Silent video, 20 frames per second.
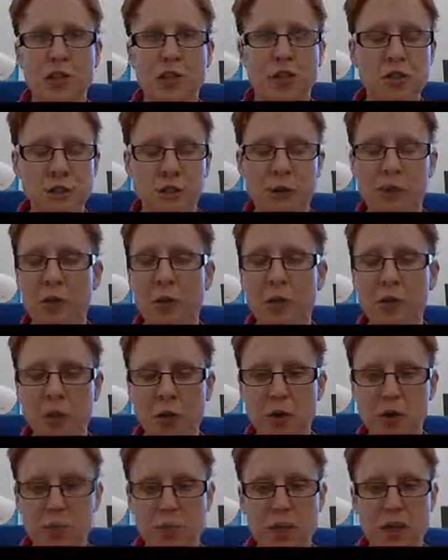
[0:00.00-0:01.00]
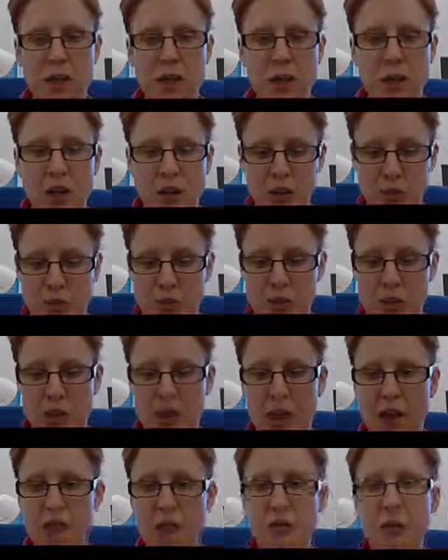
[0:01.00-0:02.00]
This is where you agree
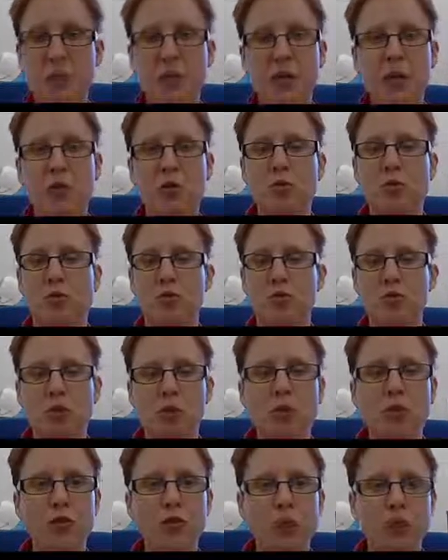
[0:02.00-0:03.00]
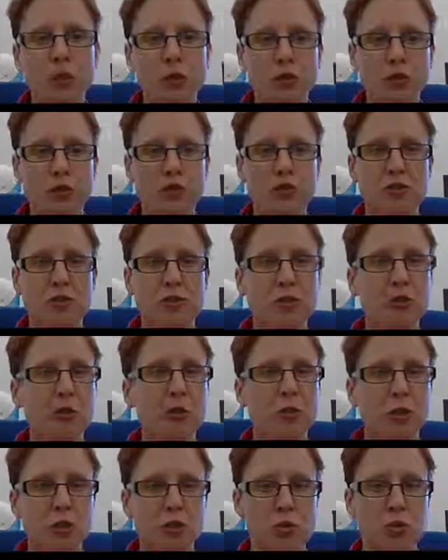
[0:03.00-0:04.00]
with everybody who's involved in your
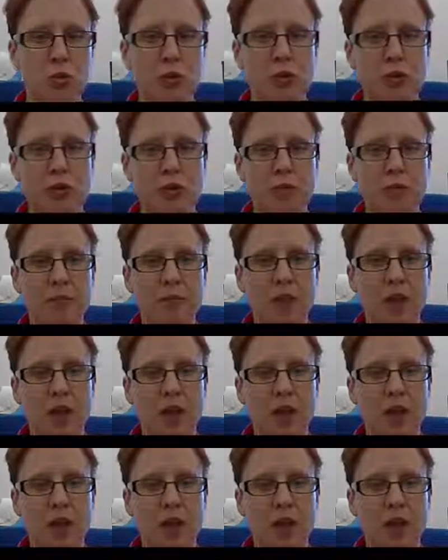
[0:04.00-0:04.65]
research what's what.